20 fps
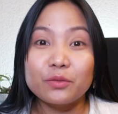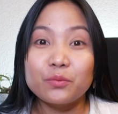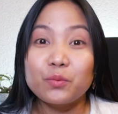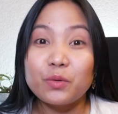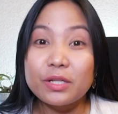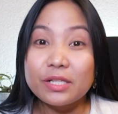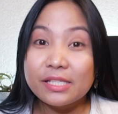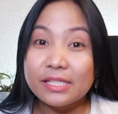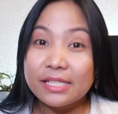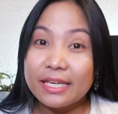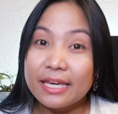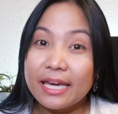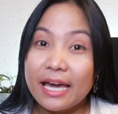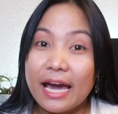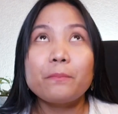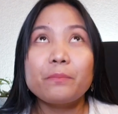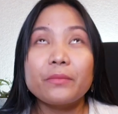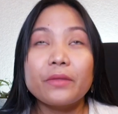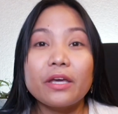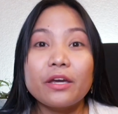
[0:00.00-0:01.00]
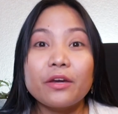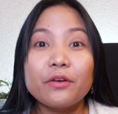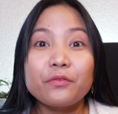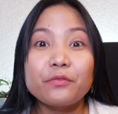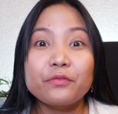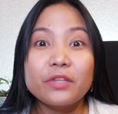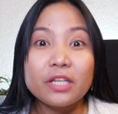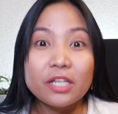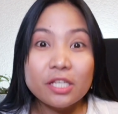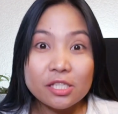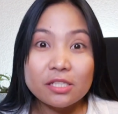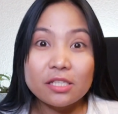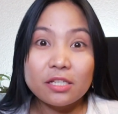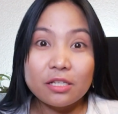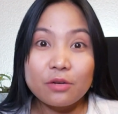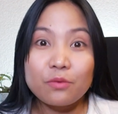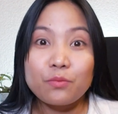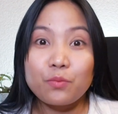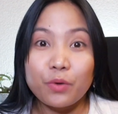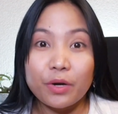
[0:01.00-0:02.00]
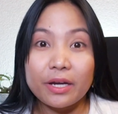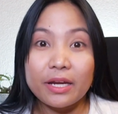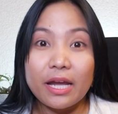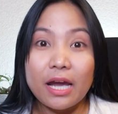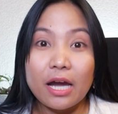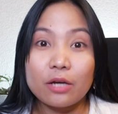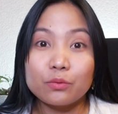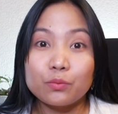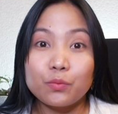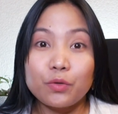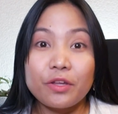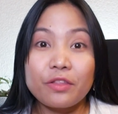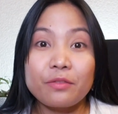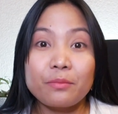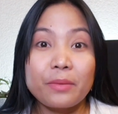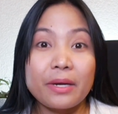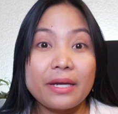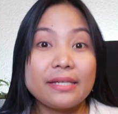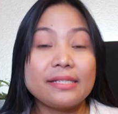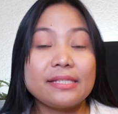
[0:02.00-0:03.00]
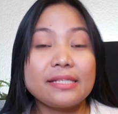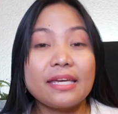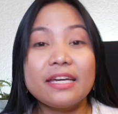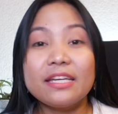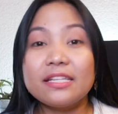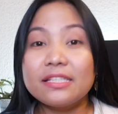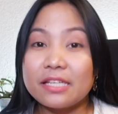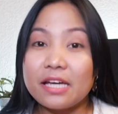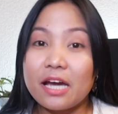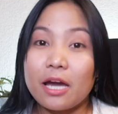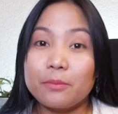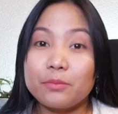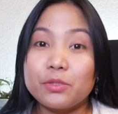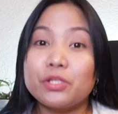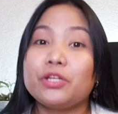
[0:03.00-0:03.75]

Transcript: We'll see, guys, if this is gonna work out with my skin types.